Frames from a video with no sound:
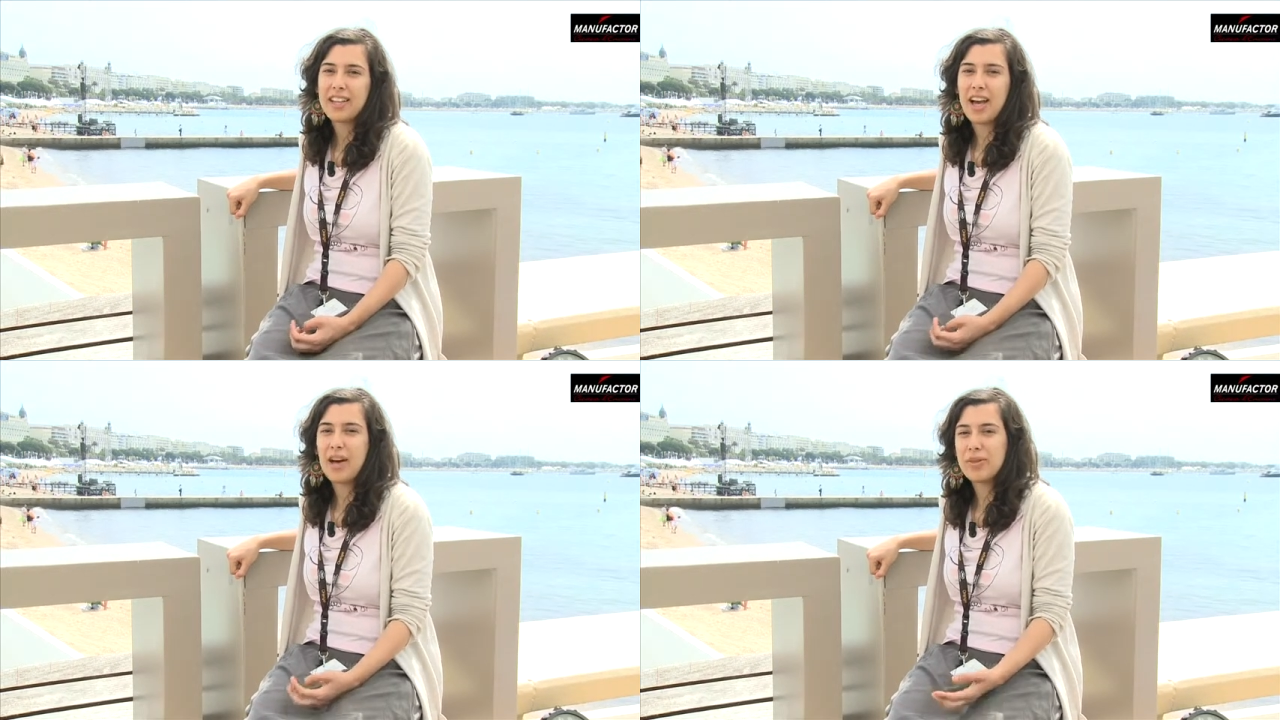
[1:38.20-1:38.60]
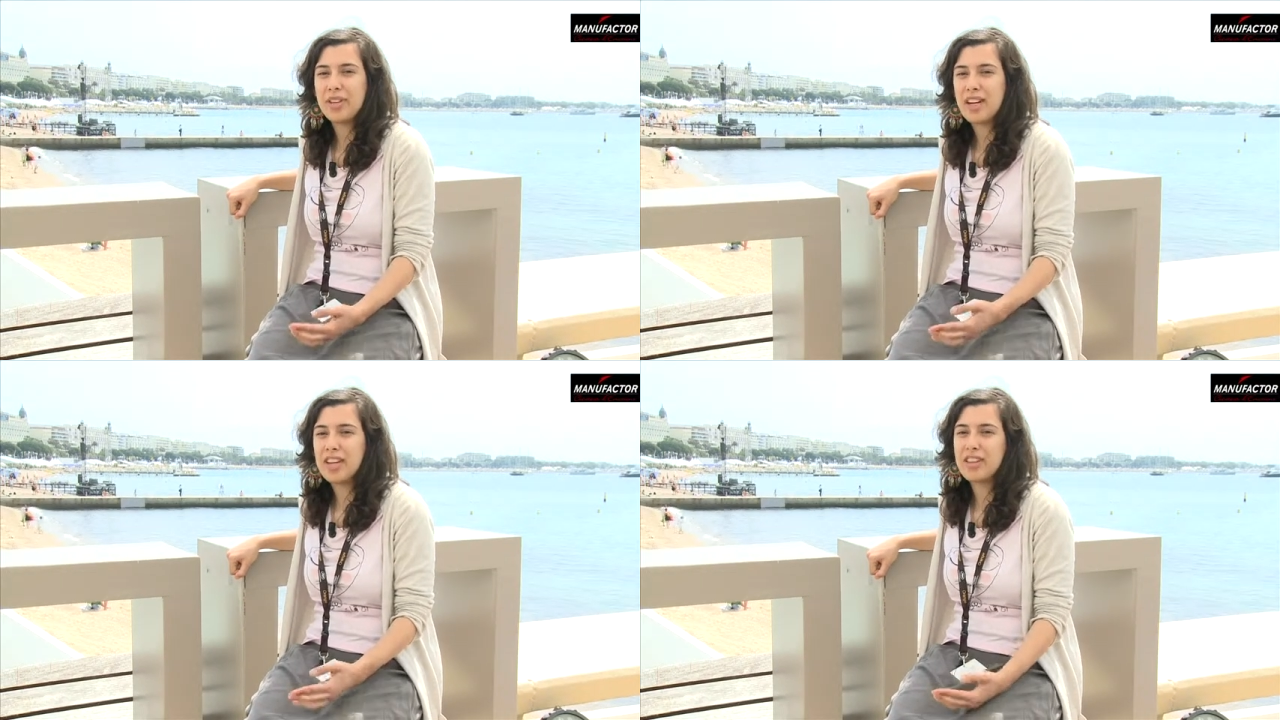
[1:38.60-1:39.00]
out
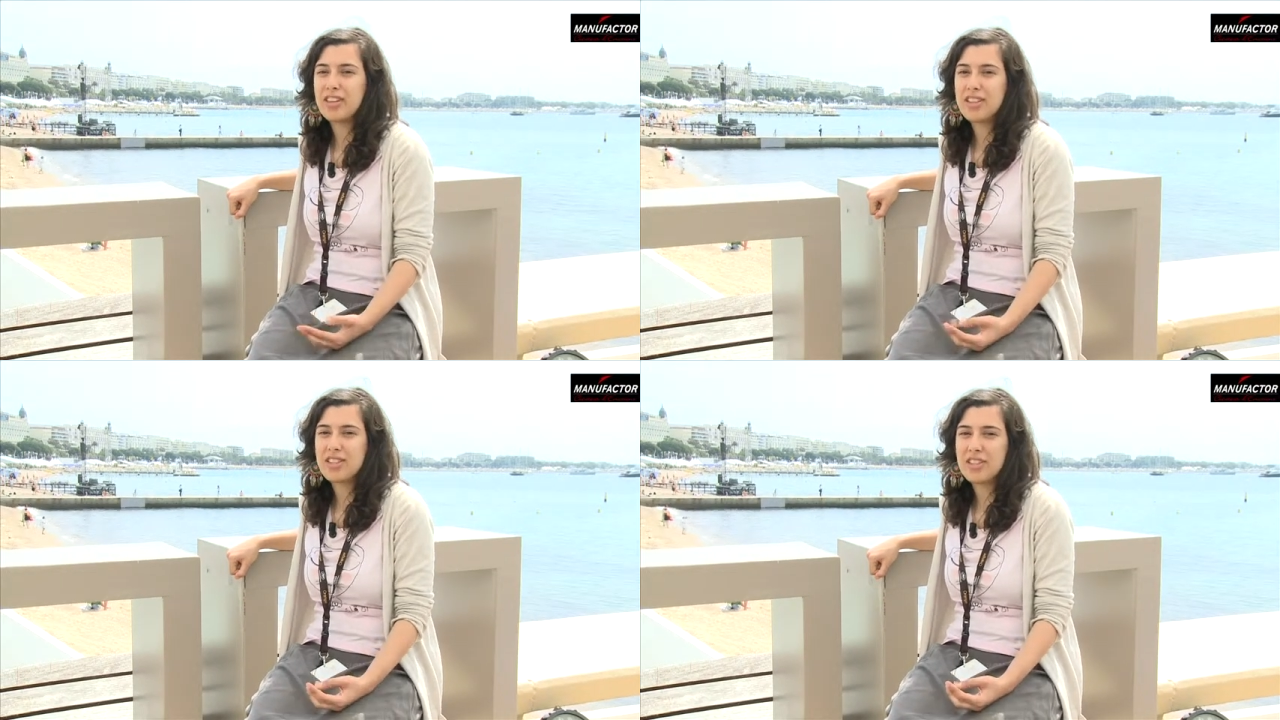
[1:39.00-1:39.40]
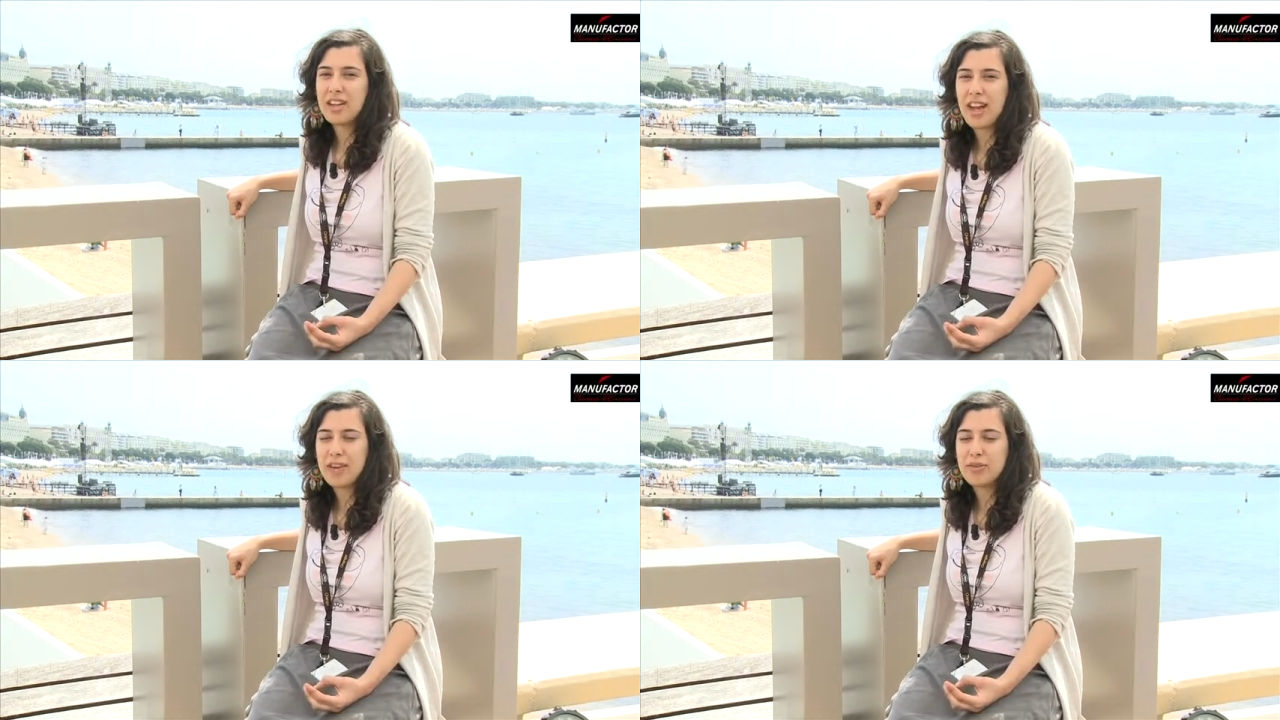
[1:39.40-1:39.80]
there, and it
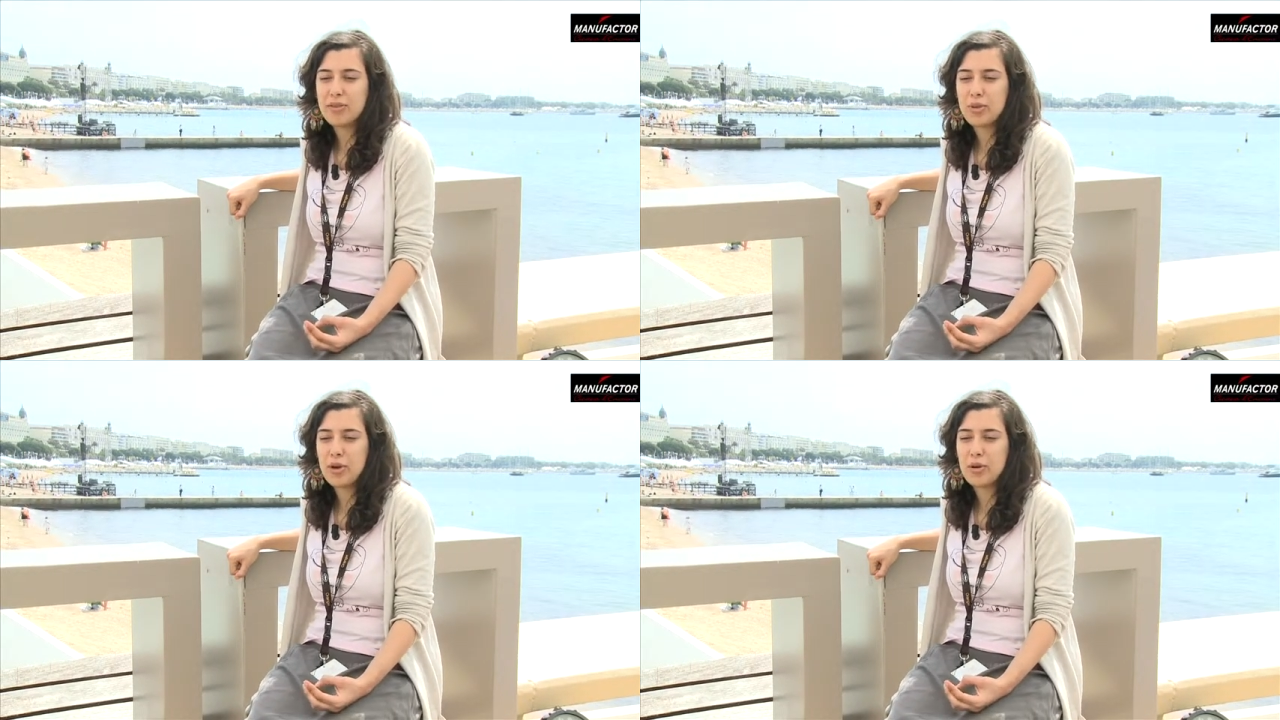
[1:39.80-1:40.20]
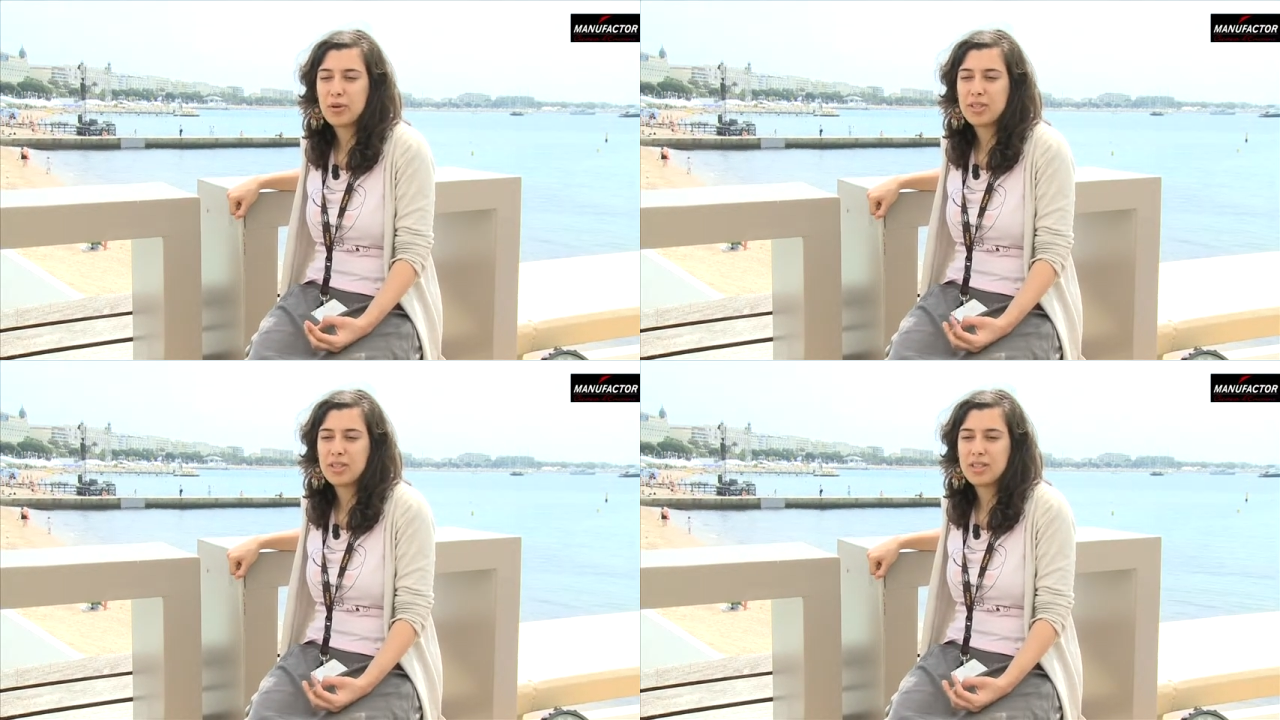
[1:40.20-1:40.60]
doesn't have to
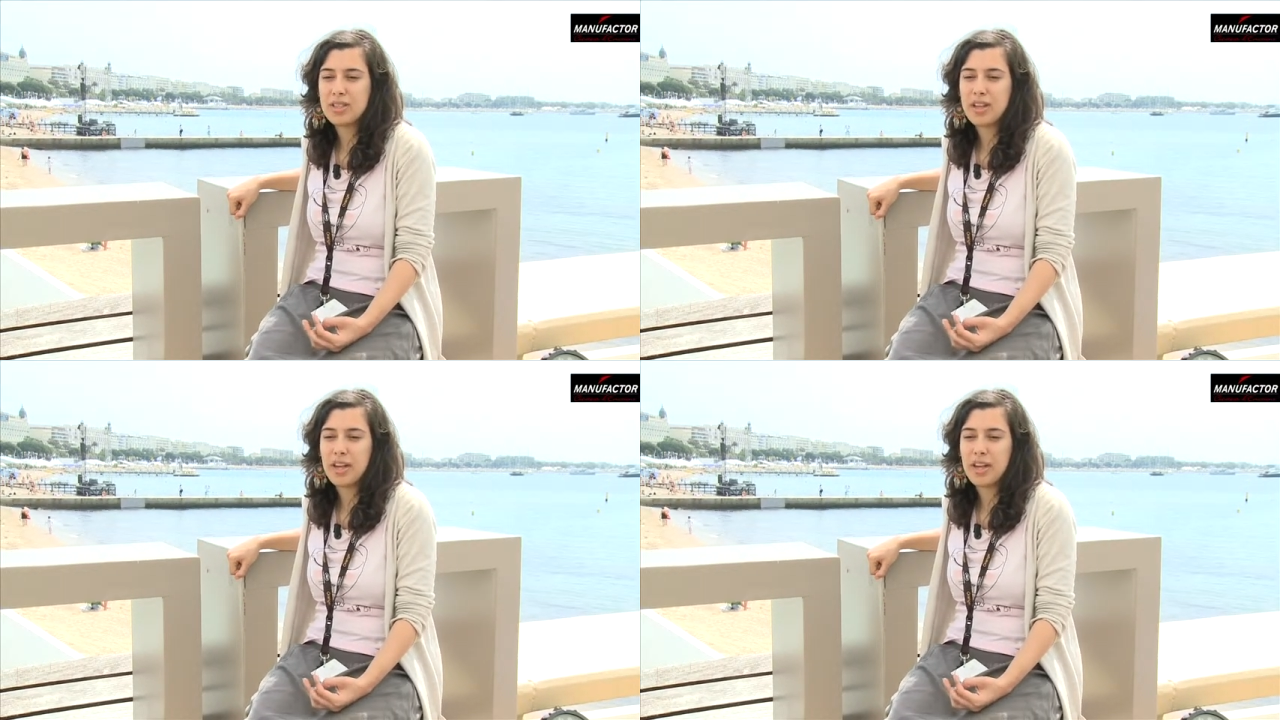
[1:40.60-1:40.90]
always